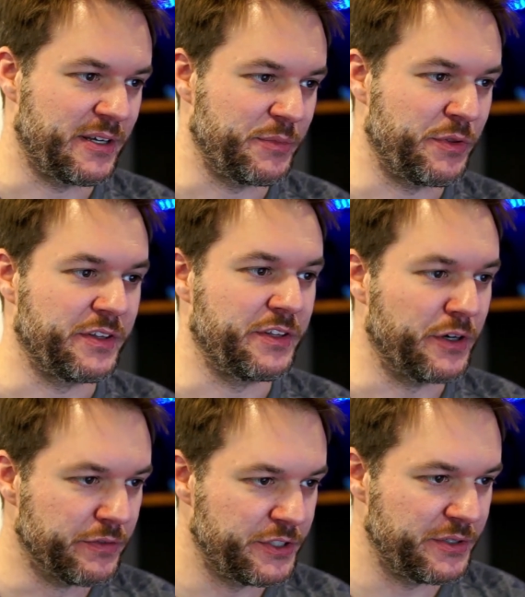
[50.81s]
You think the
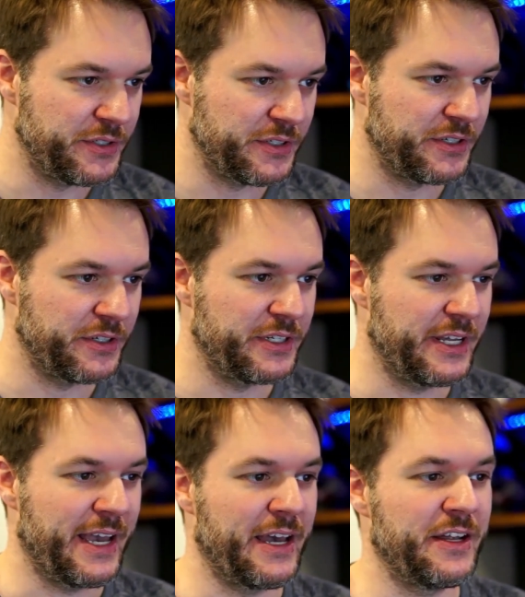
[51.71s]
overshoot isn't good,
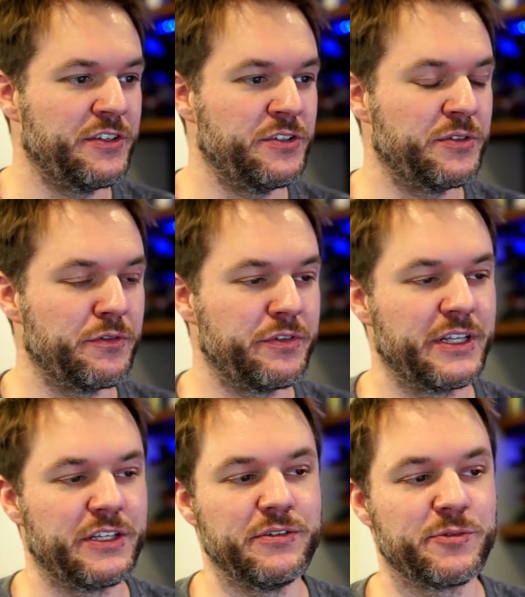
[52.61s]
and you don't feel
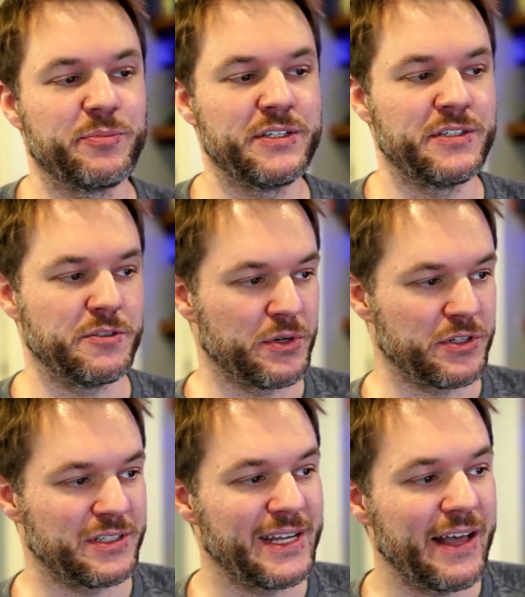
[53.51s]
like you expressed his
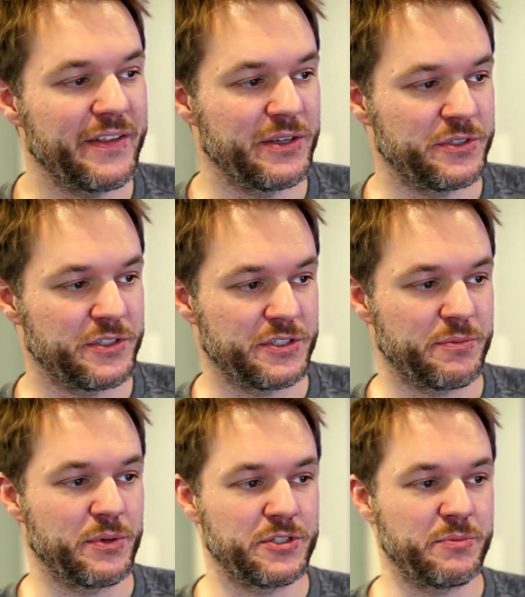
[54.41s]
personality, which is
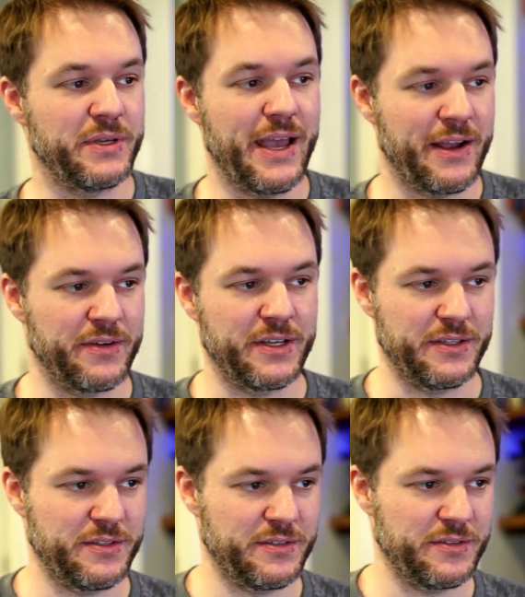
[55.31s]
supposed to be arrogance.